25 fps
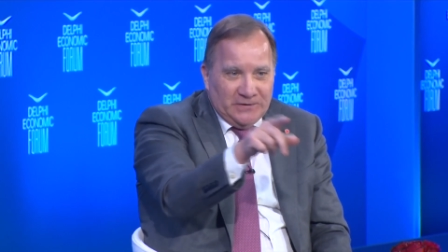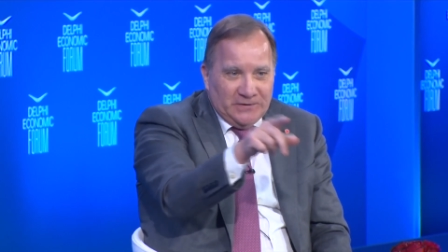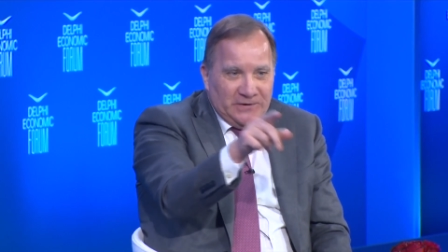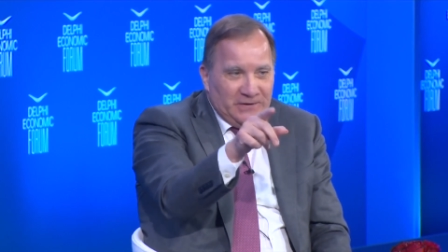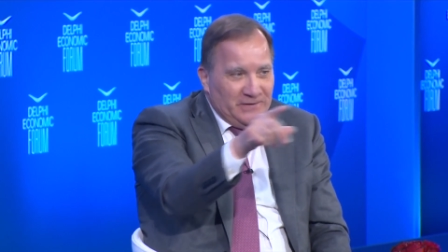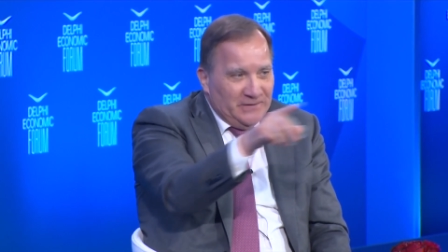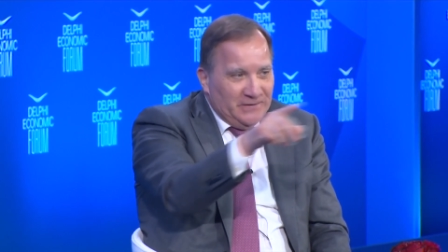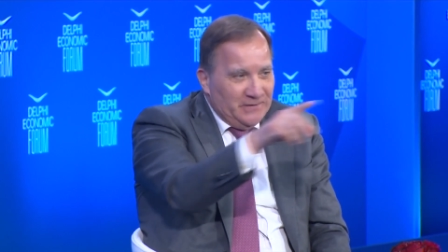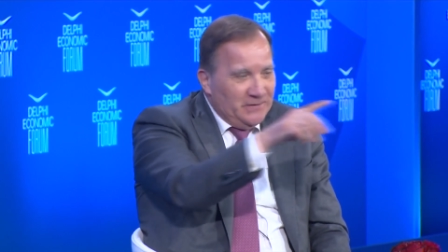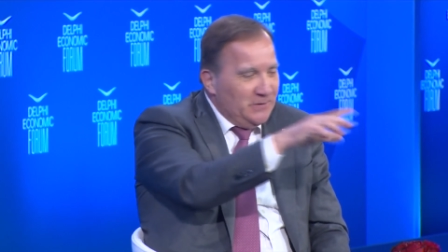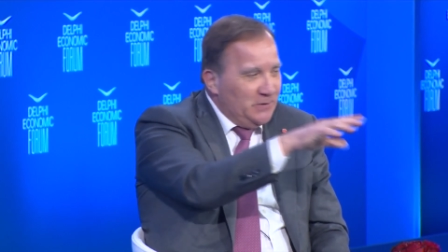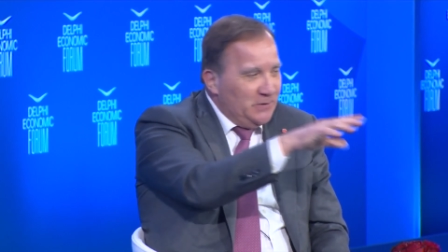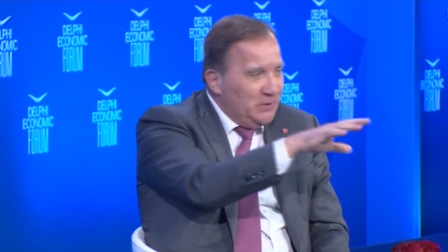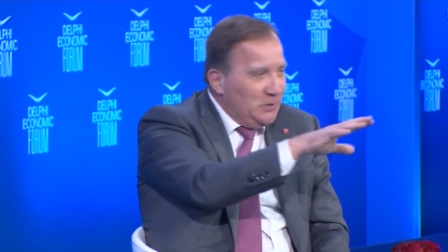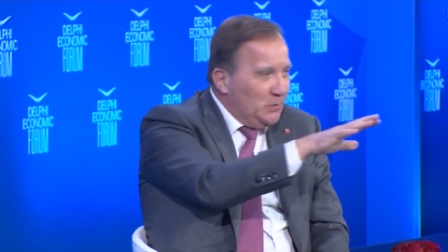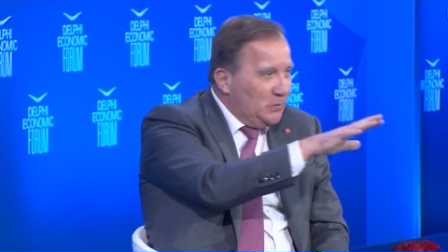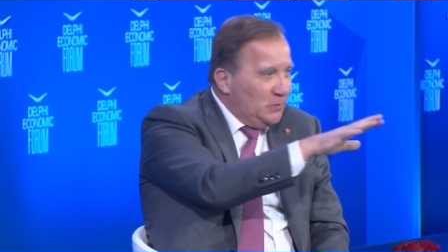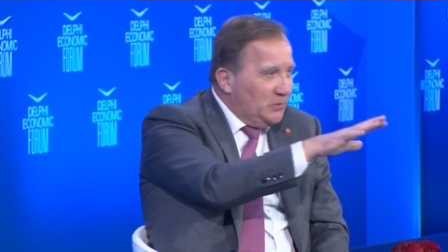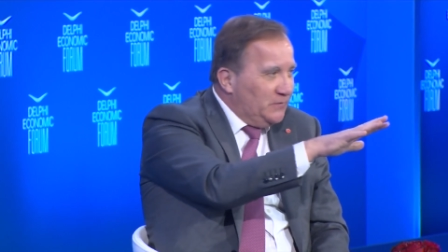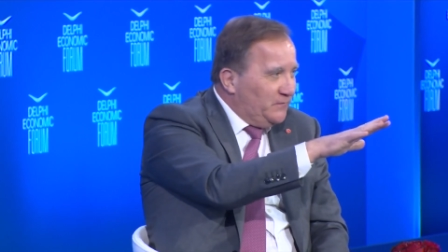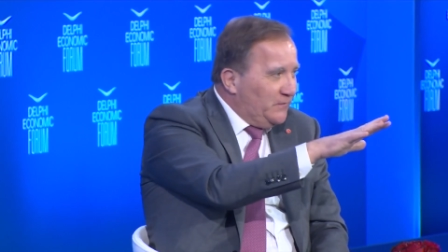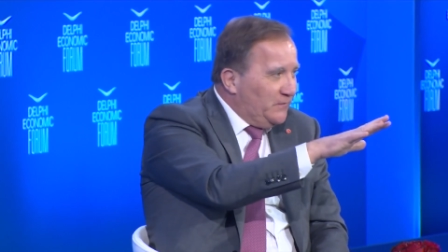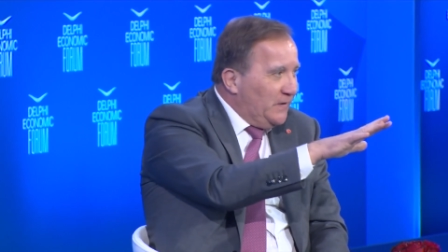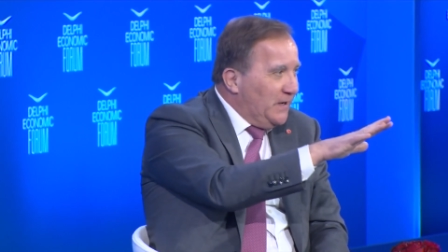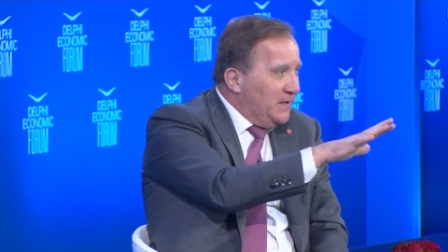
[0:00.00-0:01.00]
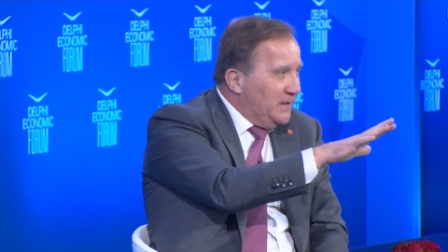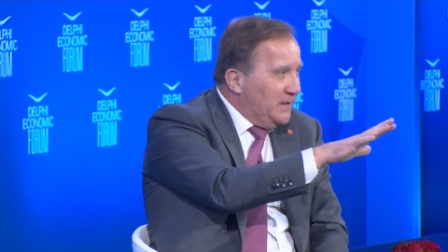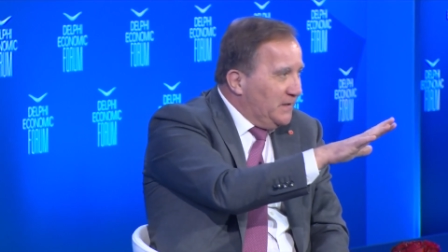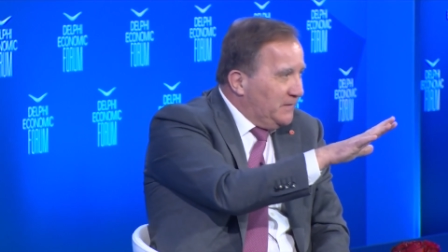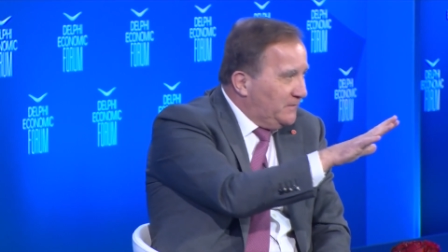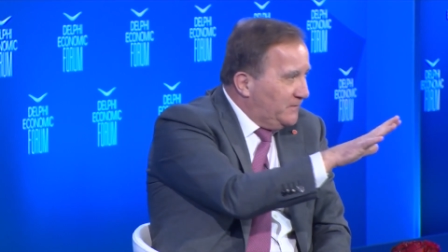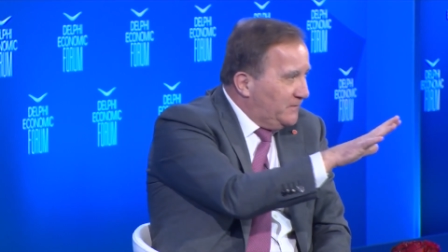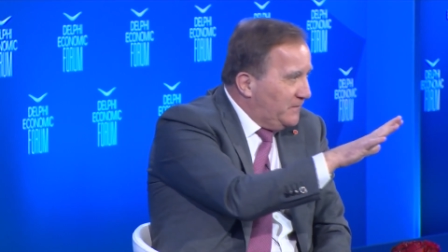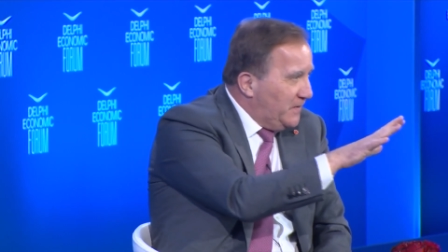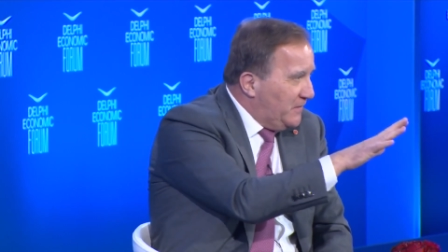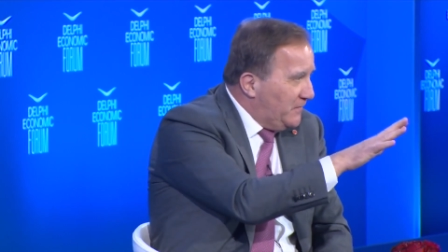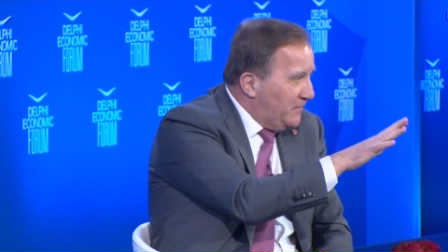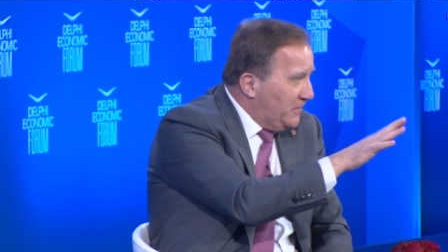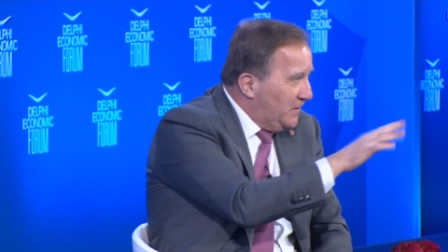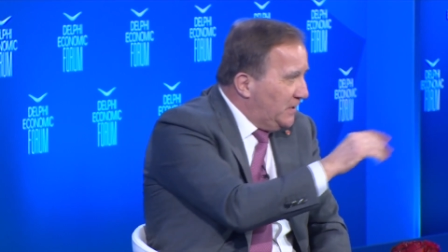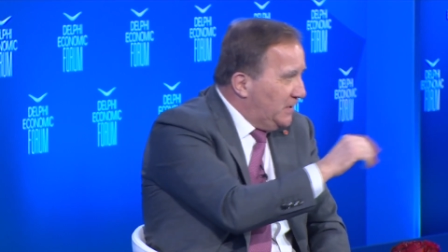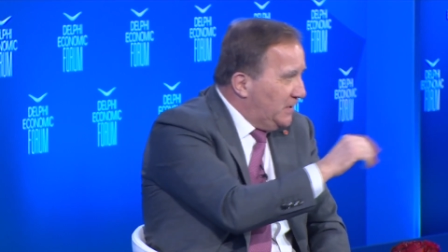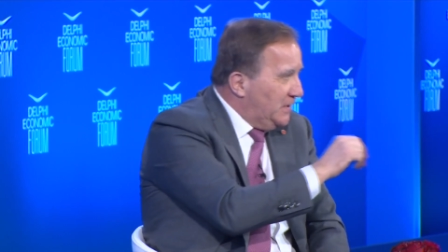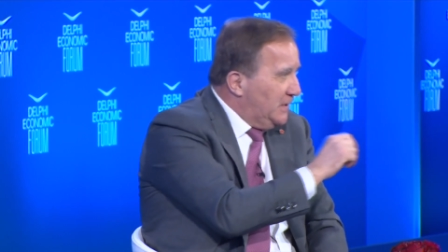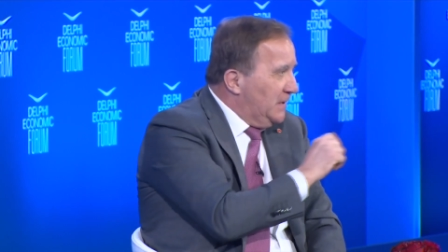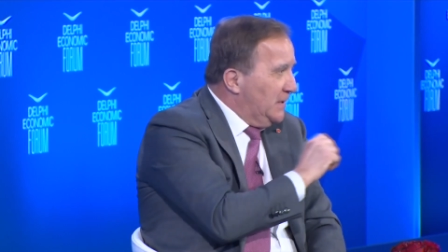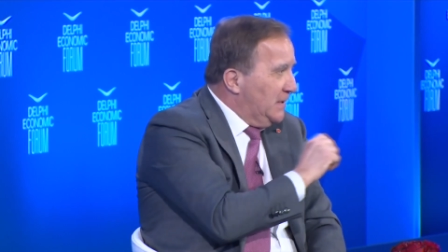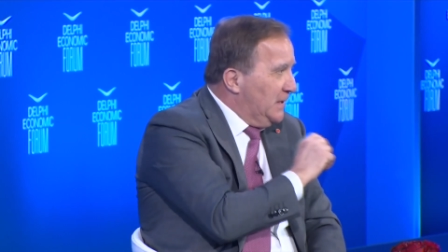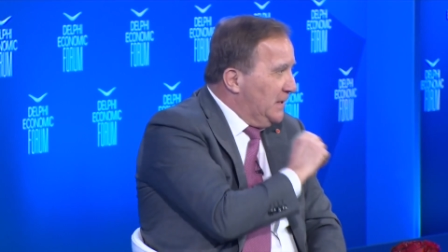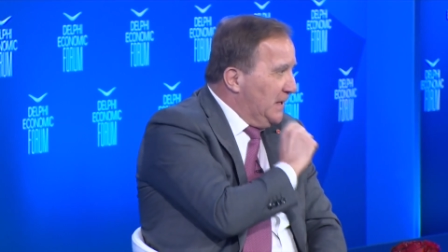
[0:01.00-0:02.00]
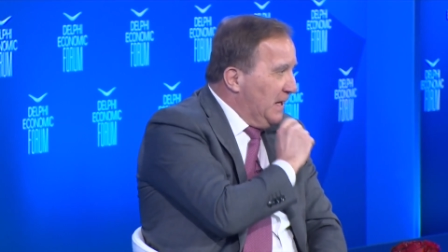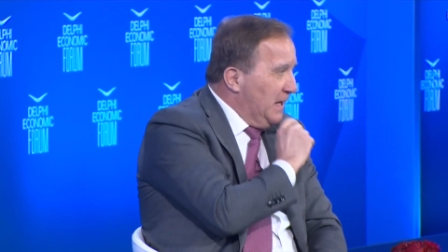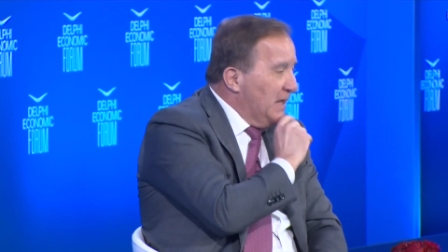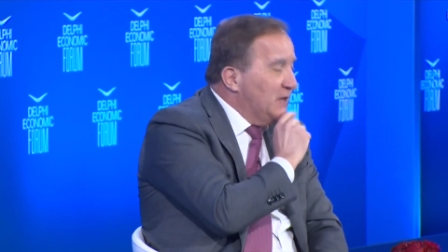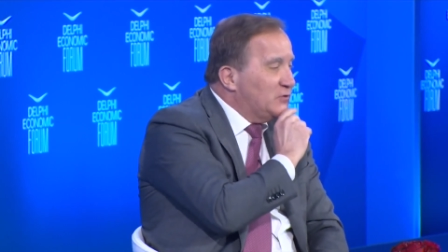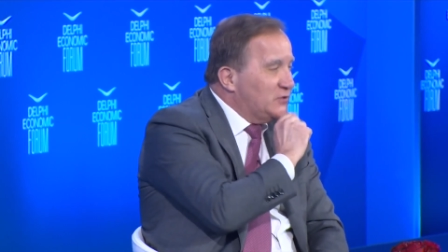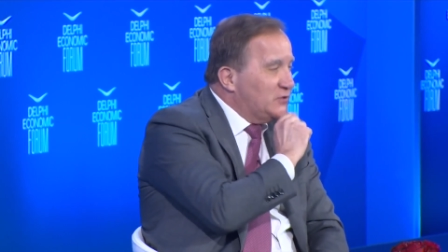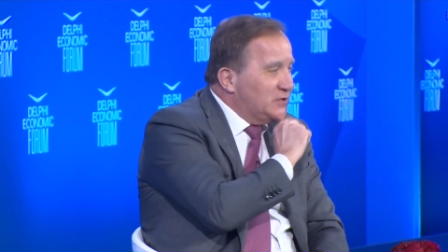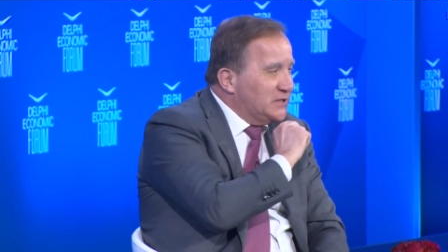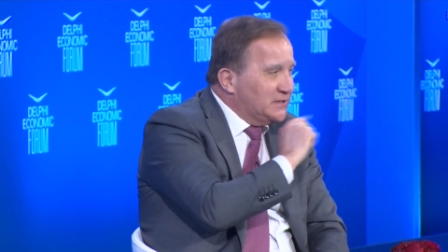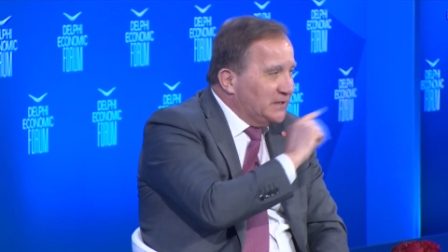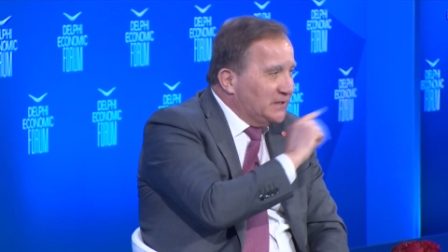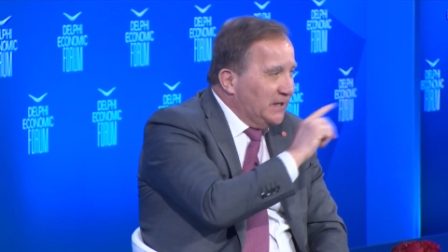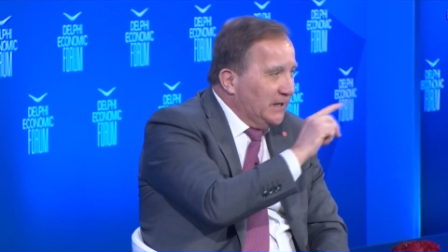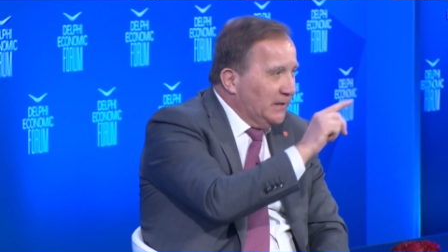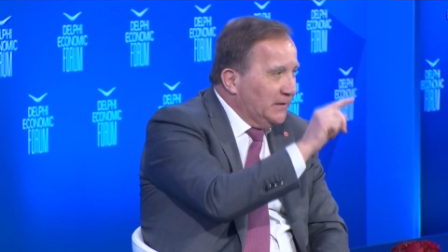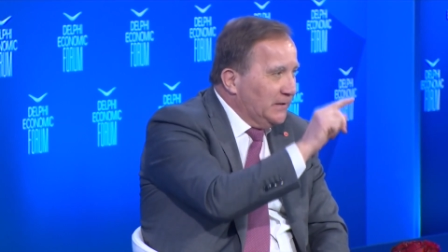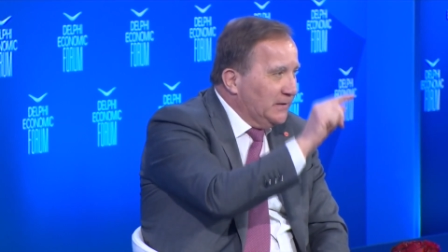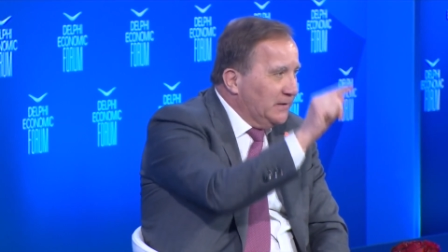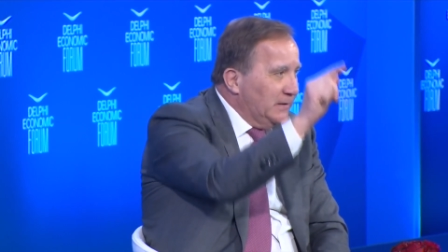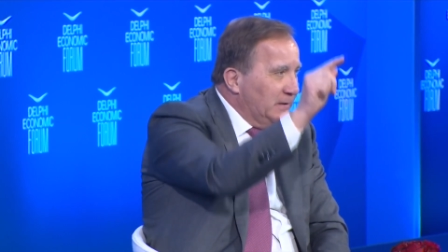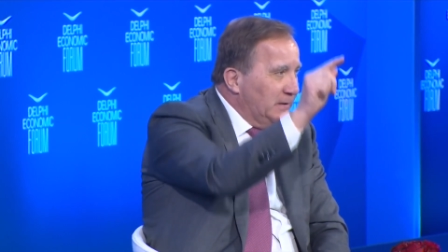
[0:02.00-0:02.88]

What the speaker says: You will find it very interesting.